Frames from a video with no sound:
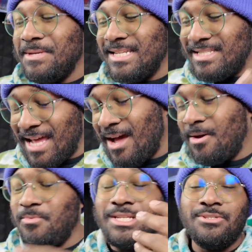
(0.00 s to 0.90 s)
me
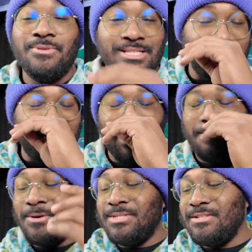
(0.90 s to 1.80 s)
down. We do get to the
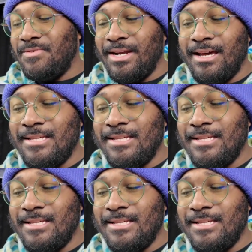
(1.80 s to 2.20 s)
Shadow Ball, which is very